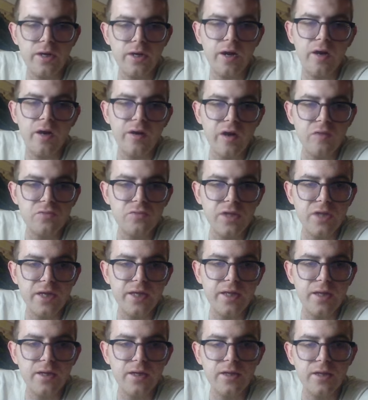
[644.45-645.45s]
around the
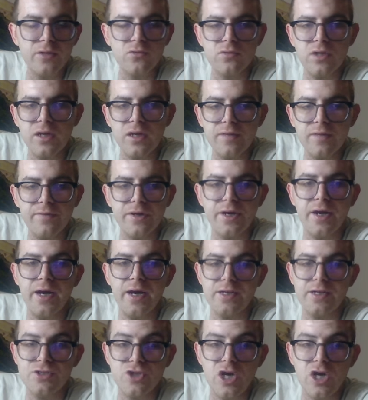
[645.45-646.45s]
king to deliver
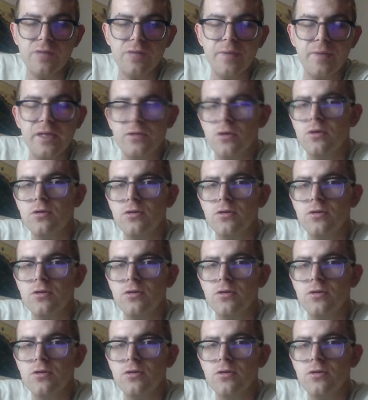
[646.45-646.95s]
a checkmate